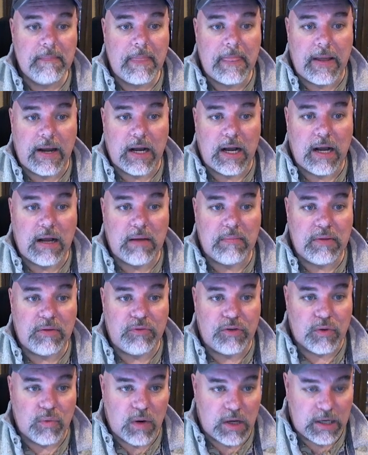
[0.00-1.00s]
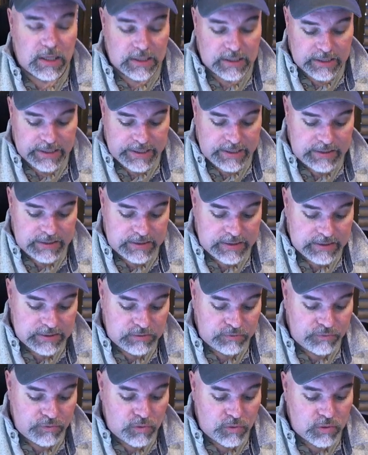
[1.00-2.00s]
if you want to link
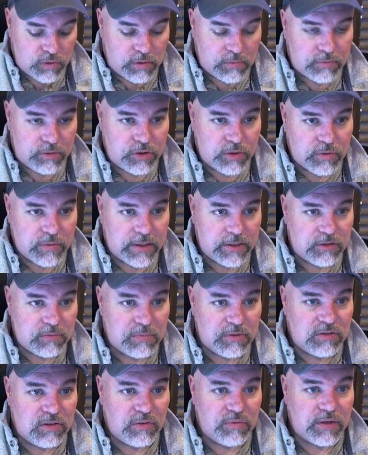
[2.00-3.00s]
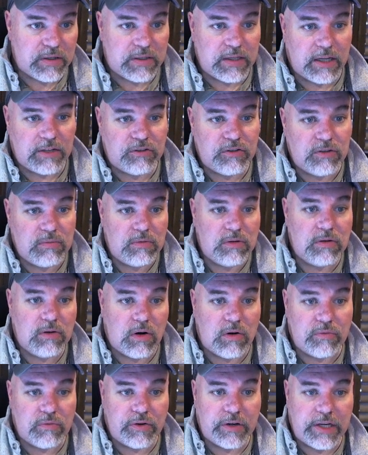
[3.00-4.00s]
this form to a specific customer,
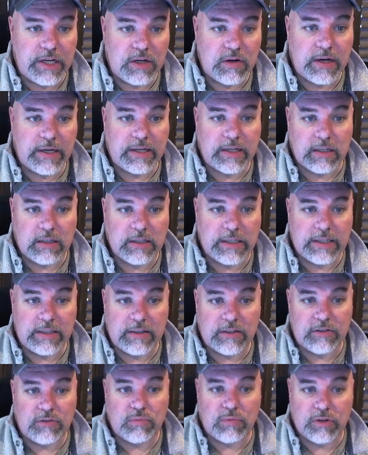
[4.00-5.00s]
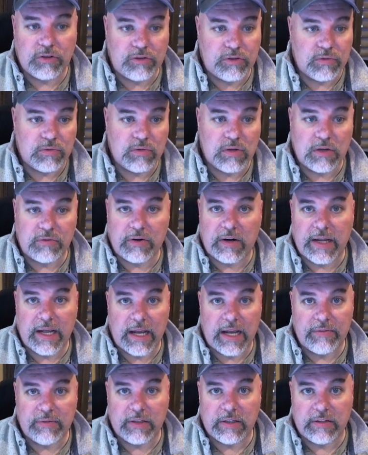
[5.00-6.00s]
over here I can link this one to whoever I
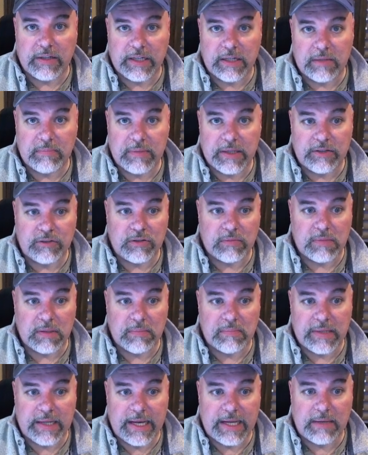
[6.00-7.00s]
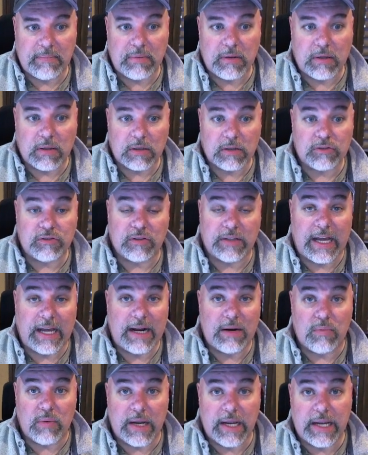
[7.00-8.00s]
have in the database. It can be Banana Park. So
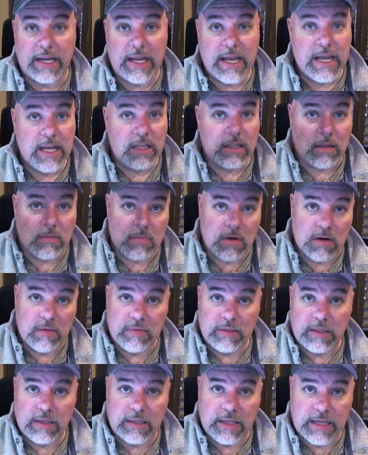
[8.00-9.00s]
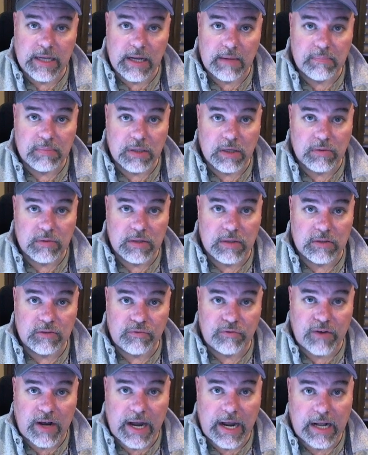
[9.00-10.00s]
that way, the moment that they upload this
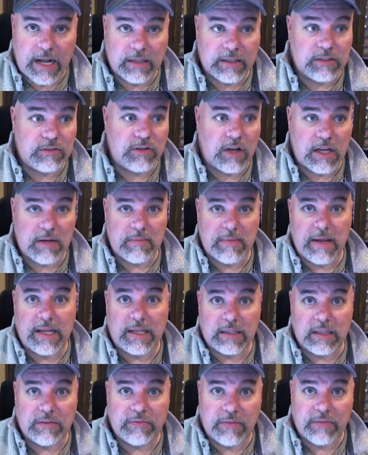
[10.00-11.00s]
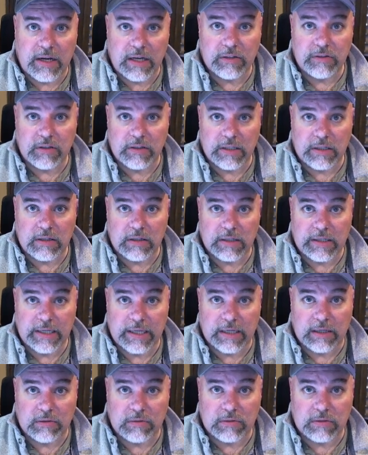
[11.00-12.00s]
file, it's automatically filed to their
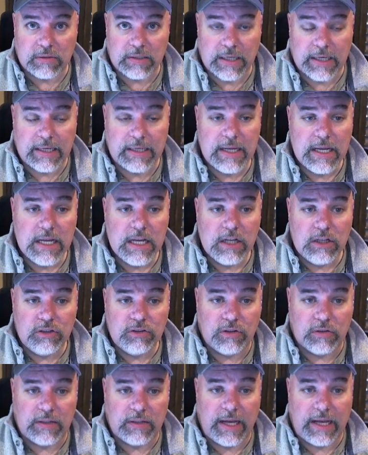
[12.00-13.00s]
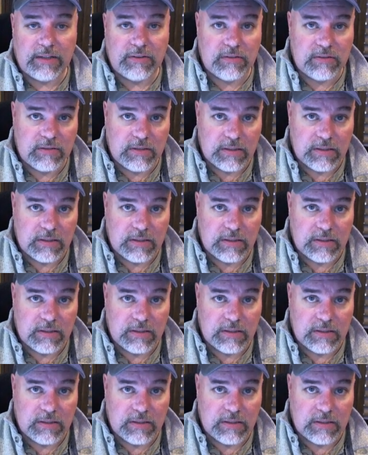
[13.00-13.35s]
account. Okay, so that's